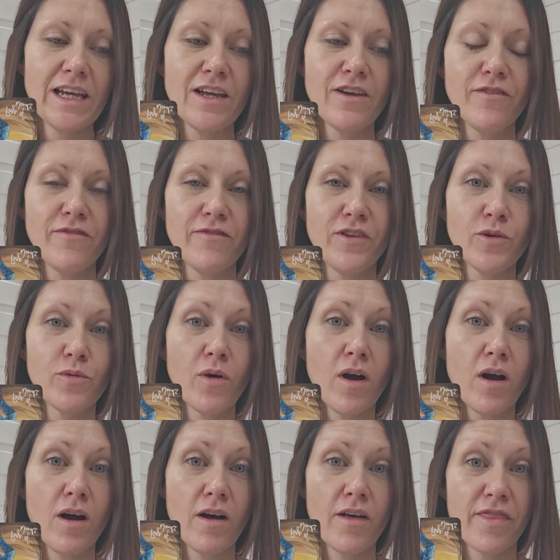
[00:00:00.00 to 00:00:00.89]
If you
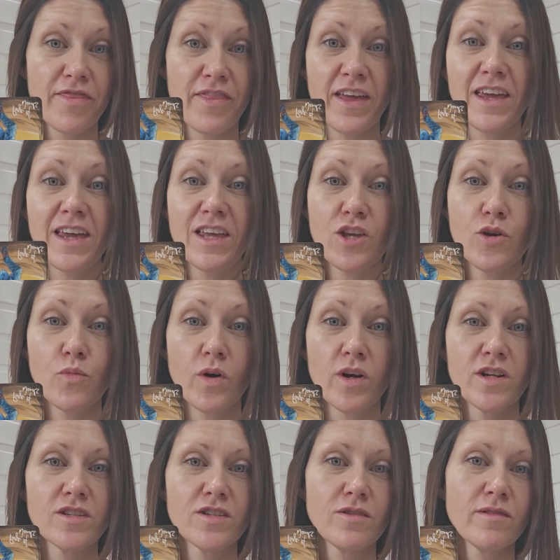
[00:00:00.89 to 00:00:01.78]
are thinking you
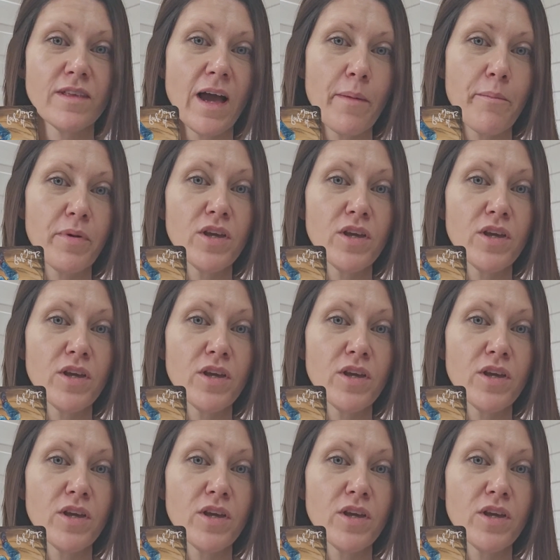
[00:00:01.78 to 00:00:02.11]
want to do that,